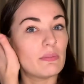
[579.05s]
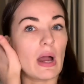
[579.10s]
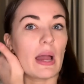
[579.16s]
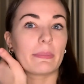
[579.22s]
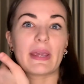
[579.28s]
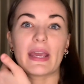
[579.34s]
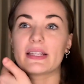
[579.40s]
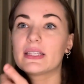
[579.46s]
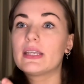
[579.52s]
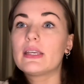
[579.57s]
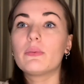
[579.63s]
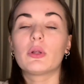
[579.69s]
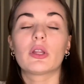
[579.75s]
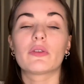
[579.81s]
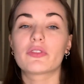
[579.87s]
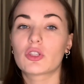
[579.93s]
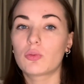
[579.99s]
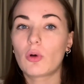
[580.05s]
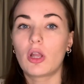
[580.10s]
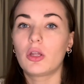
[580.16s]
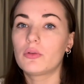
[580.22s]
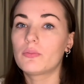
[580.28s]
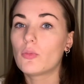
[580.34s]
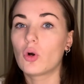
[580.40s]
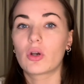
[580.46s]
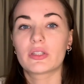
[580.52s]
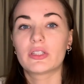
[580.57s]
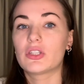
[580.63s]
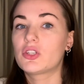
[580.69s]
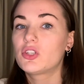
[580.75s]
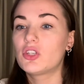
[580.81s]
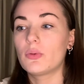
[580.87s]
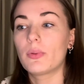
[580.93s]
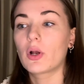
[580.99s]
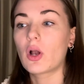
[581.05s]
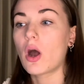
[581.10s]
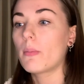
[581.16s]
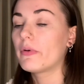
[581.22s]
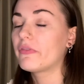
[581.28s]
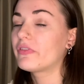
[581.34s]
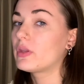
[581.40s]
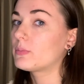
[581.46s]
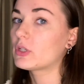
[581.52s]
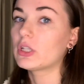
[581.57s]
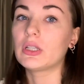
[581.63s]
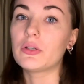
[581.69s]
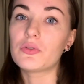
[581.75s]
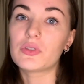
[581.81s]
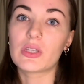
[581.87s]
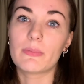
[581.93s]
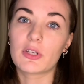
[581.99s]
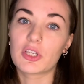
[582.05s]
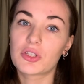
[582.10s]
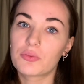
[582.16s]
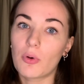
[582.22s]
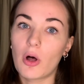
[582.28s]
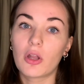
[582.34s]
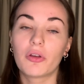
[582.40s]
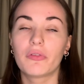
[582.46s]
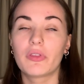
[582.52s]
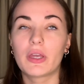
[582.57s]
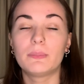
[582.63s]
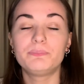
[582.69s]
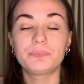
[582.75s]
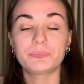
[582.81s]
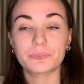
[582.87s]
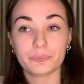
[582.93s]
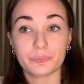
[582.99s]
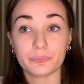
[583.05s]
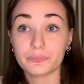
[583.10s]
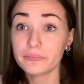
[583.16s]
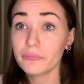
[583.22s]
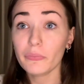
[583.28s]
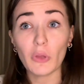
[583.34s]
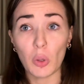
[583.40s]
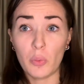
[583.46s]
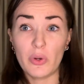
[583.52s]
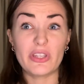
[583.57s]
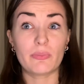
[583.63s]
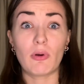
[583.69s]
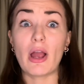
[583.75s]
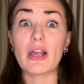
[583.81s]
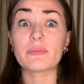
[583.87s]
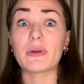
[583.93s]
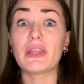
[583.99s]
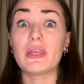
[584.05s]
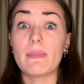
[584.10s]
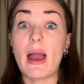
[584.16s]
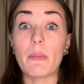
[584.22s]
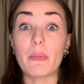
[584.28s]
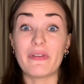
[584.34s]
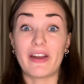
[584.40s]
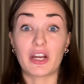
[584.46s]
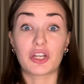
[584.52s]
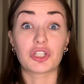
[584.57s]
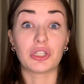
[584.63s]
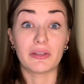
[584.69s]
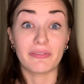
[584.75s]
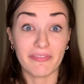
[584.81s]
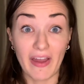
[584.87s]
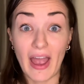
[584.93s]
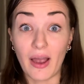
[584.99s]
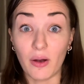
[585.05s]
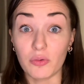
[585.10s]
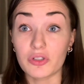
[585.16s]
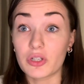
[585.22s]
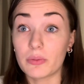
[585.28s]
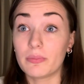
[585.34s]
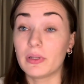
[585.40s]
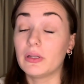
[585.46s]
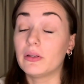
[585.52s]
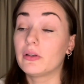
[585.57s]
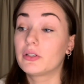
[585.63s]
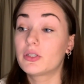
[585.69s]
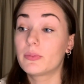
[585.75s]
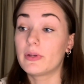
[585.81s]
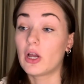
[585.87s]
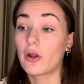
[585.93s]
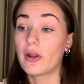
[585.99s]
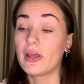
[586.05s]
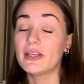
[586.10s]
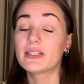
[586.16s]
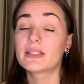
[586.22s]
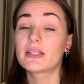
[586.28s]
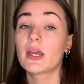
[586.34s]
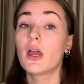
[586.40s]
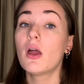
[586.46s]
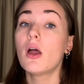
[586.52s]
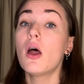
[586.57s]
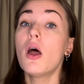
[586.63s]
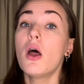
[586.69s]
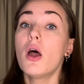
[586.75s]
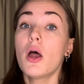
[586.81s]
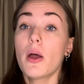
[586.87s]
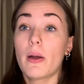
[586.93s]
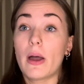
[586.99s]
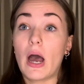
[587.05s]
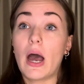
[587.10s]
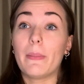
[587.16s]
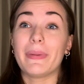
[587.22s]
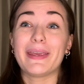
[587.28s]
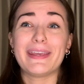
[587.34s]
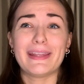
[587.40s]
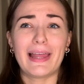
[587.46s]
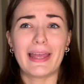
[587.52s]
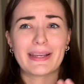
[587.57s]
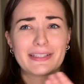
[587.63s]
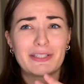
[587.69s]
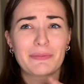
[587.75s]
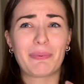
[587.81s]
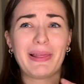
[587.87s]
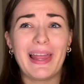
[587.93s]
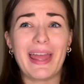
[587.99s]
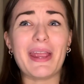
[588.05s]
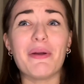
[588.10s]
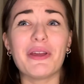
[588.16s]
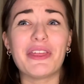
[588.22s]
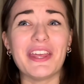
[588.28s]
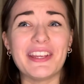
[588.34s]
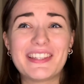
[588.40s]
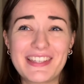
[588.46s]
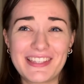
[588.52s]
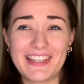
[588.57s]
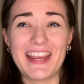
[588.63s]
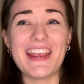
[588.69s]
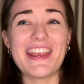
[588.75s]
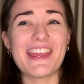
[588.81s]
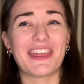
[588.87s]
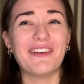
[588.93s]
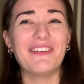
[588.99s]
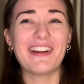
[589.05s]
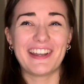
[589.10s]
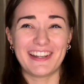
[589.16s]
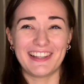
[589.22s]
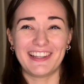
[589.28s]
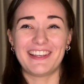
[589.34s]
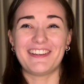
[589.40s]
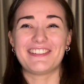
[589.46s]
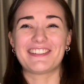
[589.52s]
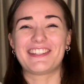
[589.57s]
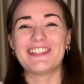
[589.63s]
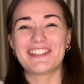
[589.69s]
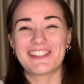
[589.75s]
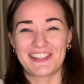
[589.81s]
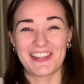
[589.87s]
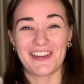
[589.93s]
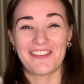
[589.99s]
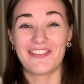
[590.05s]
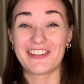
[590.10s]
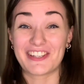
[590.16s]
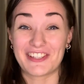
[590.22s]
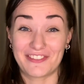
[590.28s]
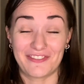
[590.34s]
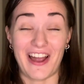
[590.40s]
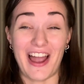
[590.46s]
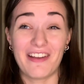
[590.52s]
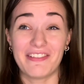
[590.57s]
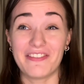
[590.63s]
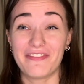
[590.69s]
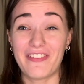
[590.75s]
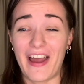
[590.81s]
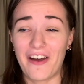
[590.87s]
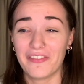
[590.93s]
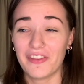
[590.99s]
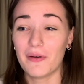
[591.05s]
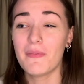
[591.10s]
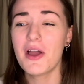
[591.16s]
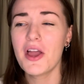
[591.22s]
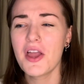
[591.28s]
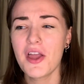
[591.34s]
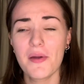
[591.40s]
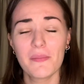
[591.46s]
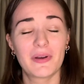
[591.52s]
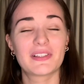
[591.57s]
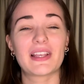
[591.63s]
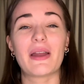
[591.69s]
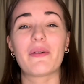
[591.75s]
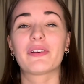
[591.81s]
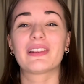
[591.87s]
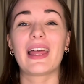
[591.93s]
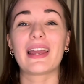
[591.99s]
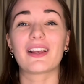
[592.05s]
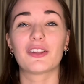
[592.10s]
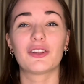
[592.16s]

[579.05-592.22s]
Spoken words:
guessing he will have swallowed more because it's super common for them to lose them and swallow them. We're surprised by the amount we've actually found, to be honest. He likes to play with his teeth when he loses them, which is why we found them. Because I would like